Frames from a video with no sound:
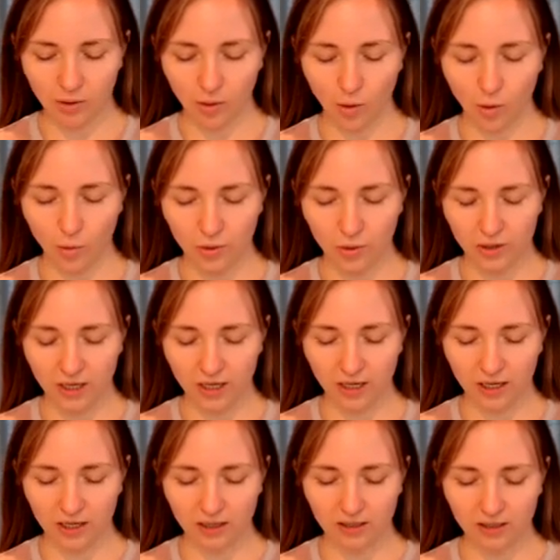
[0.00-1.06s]

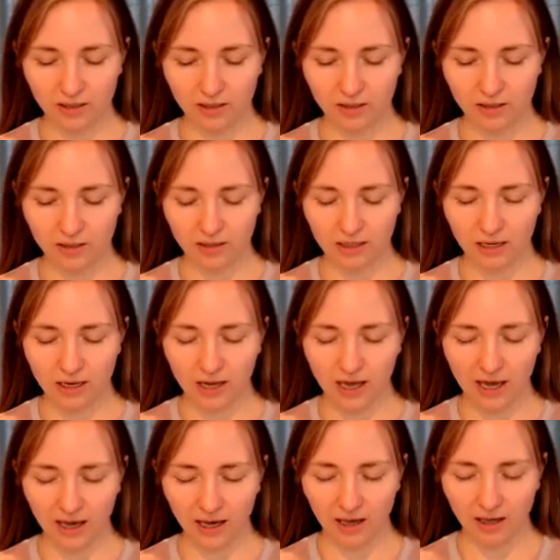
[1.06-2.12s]
opening the
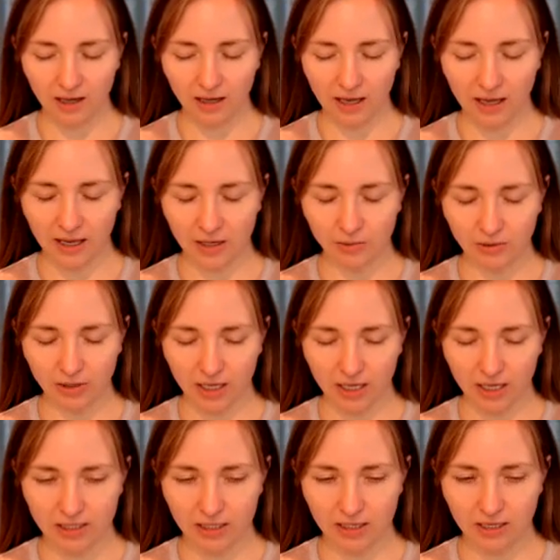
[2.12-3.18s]
neck,
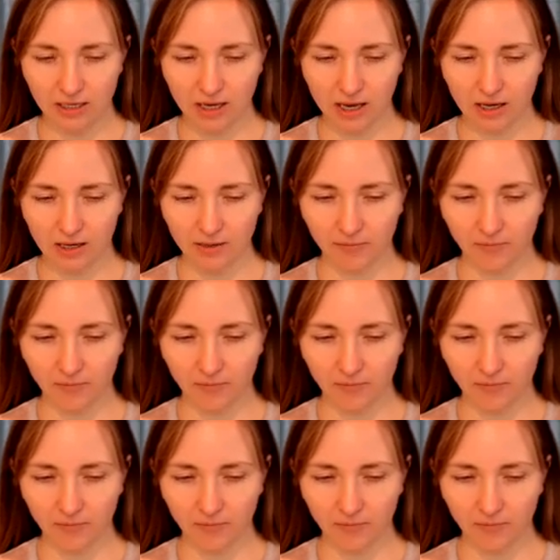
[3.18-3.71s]
elongating the neck.